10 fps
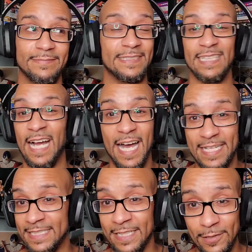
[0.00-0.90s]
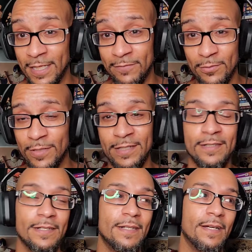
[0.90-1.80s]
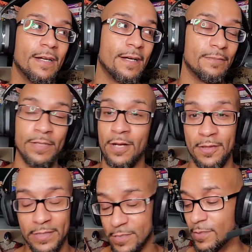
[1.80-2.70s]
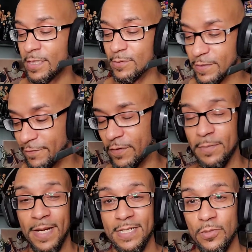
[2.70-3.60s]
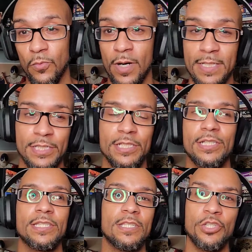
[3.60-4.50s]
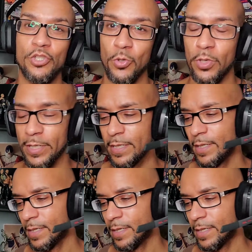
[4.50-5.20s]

It's hot as hell everywhere. But no, this was a fun match to watch and just enjoy.